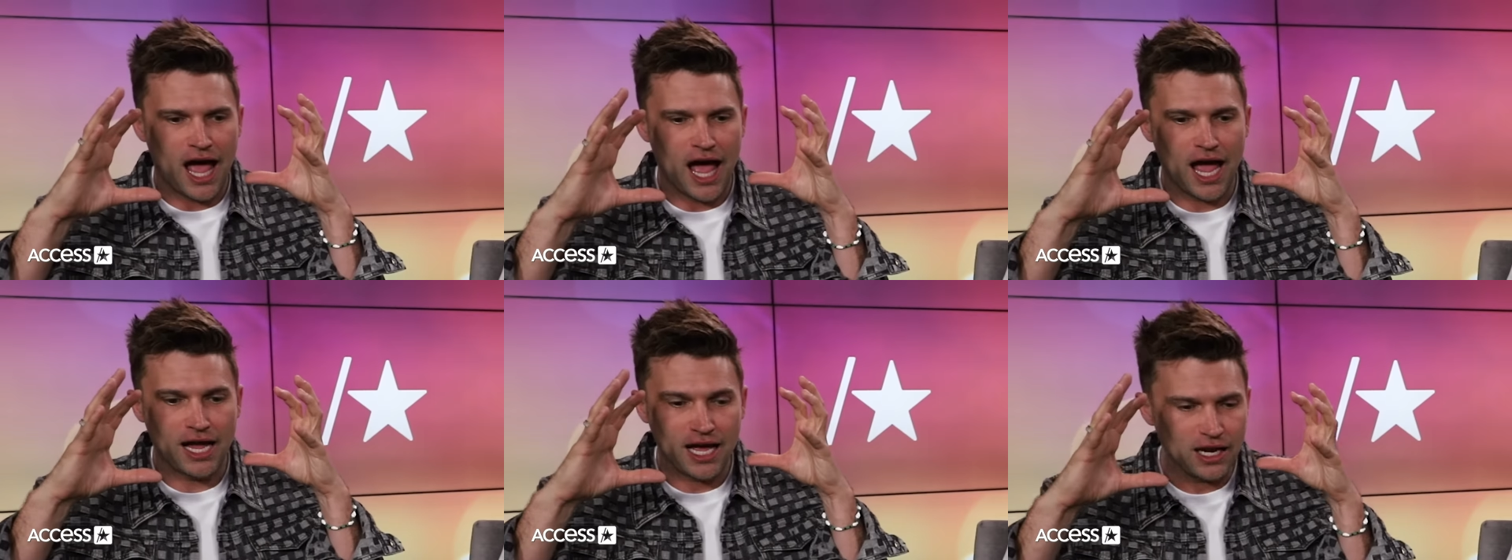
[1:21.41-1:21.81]

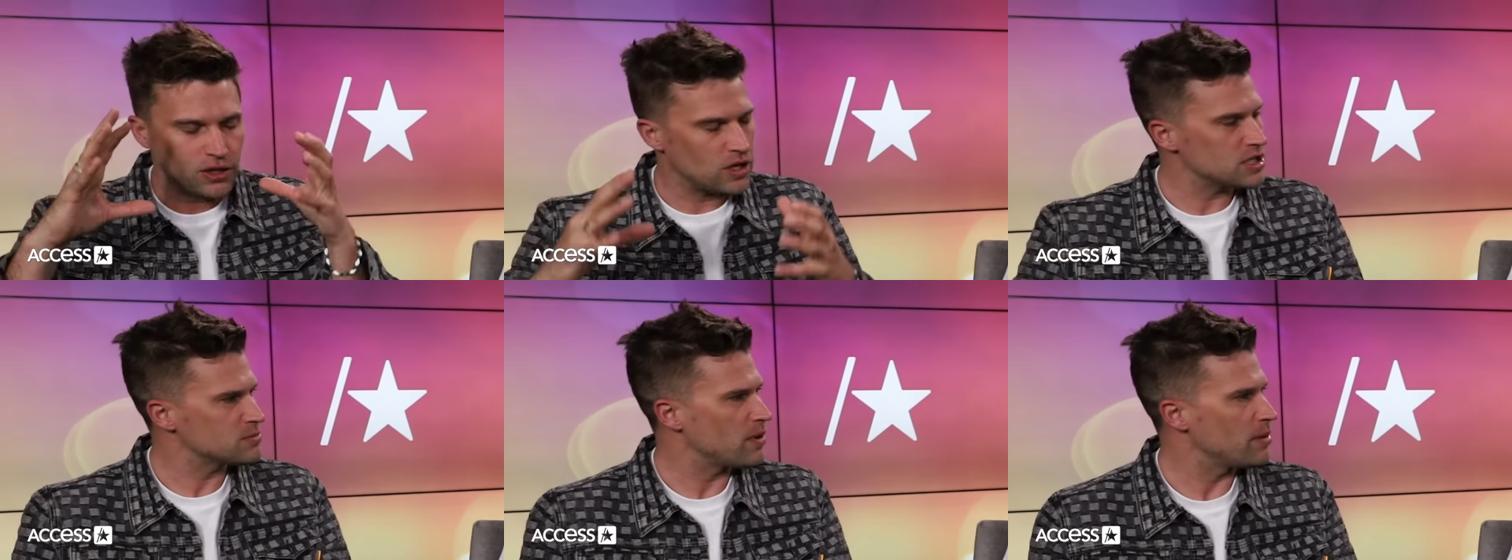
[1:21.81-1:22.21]
I kind of
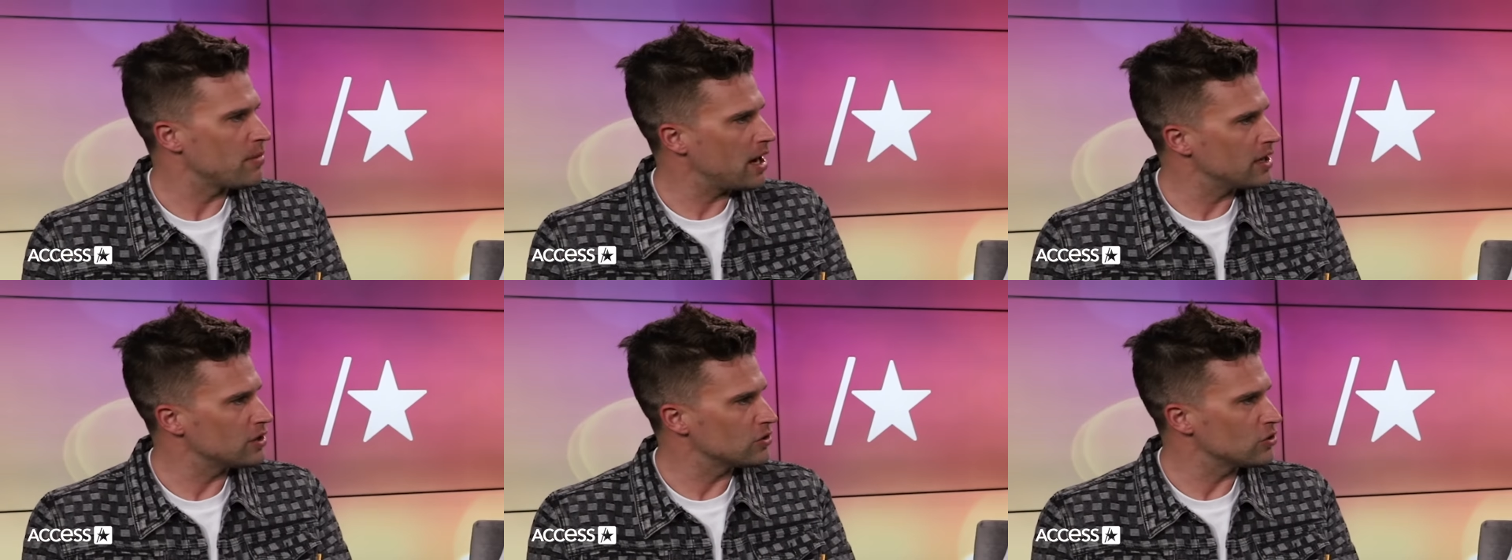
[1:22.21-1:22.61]
lost my
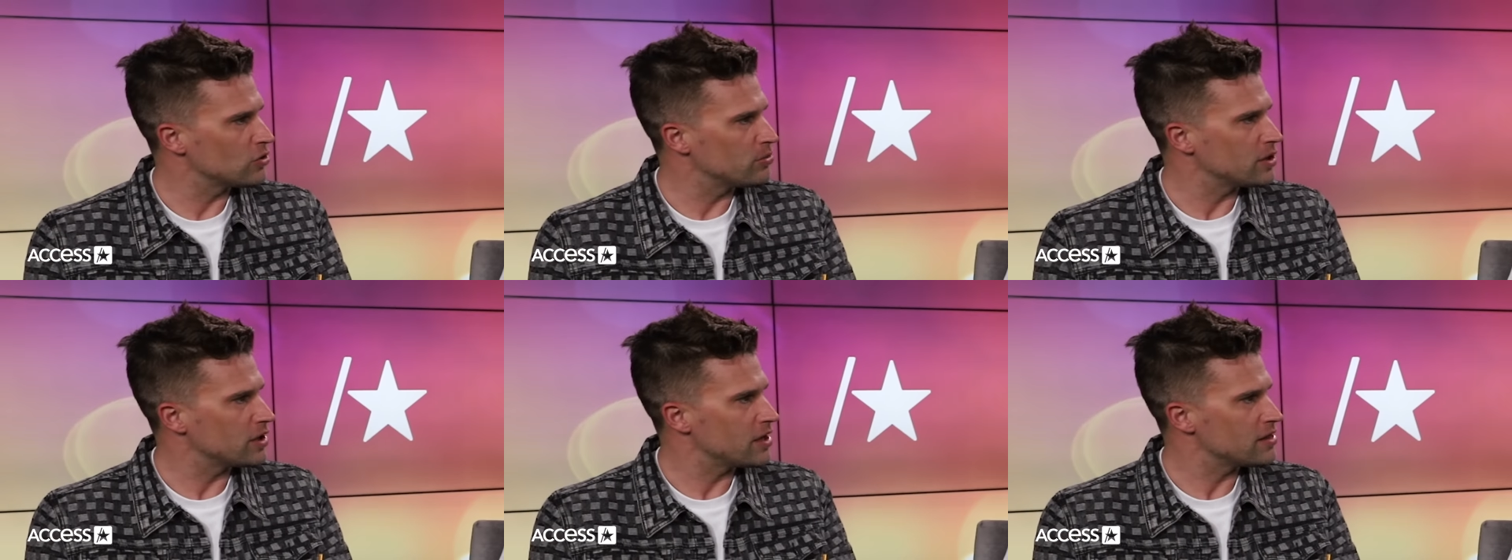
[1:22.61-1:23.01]
mind a little
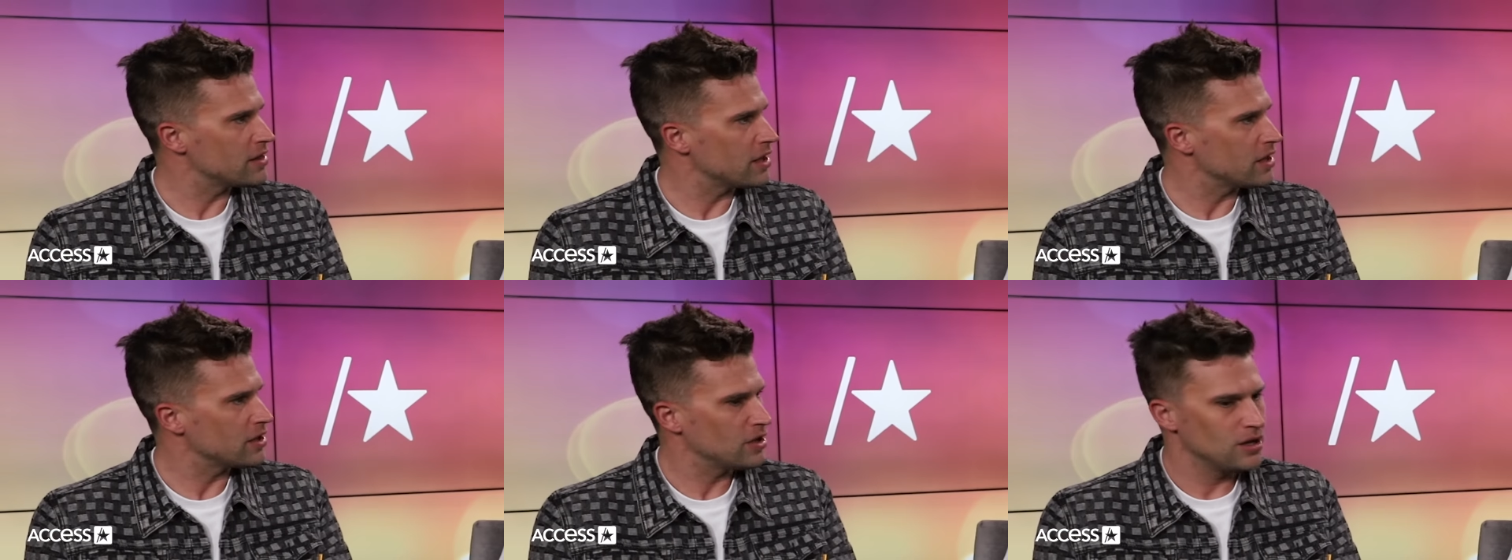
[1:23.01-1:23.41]
bit. I
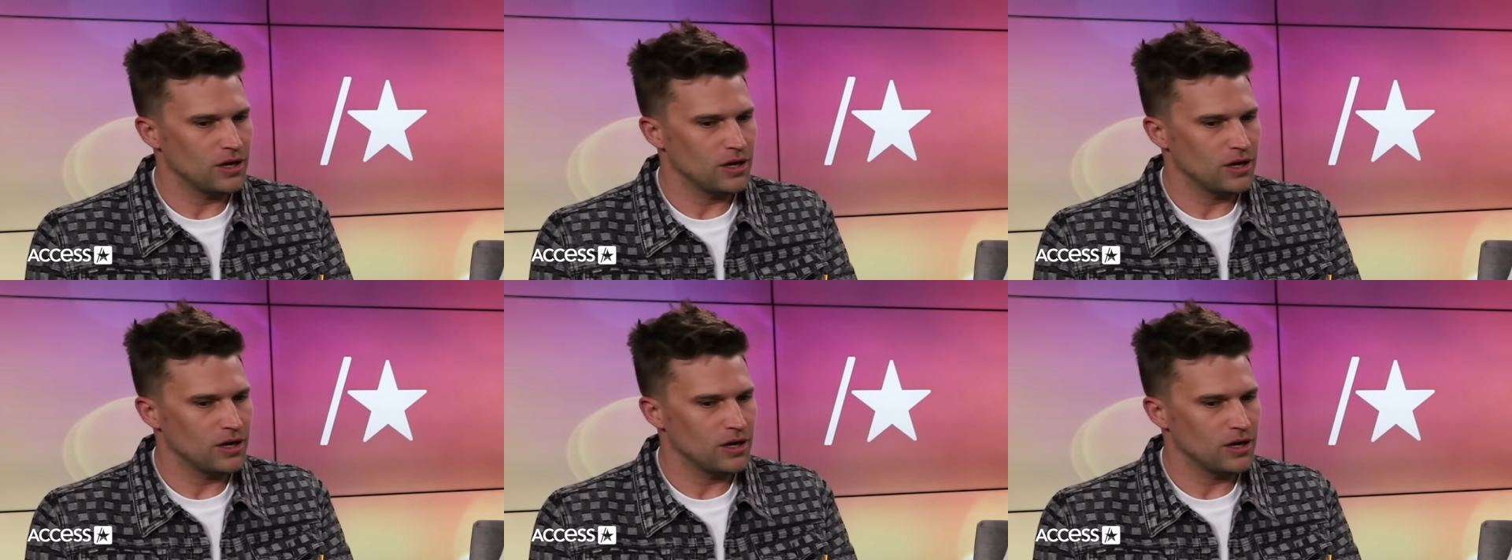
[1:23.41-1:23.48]
think,